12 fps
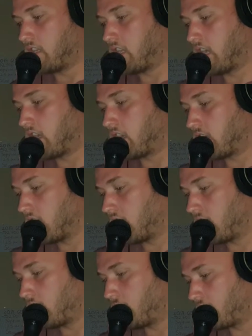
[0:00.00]
Young,
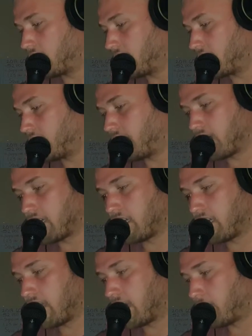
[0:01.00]
what is his
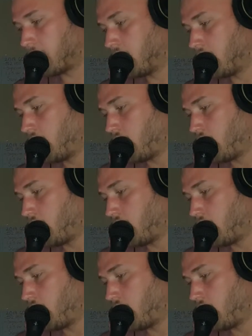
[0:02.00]
fucking name?